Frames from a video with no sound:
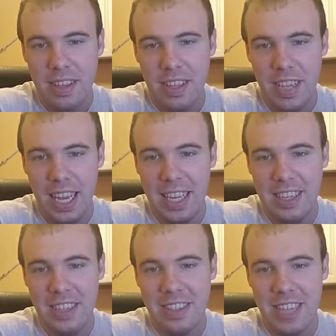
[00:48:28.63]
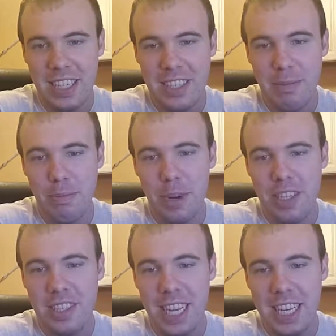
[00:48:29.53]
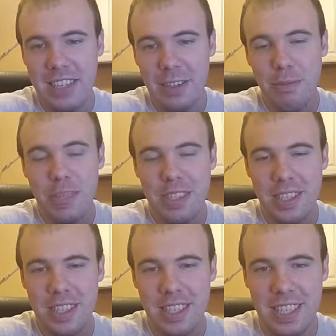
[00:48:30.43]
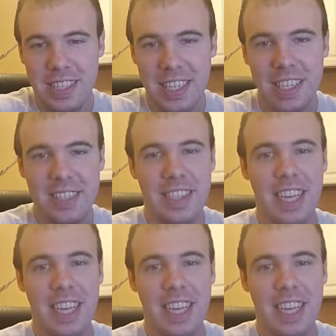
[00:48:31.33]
yeah, sounds like some Monsanto business. He says.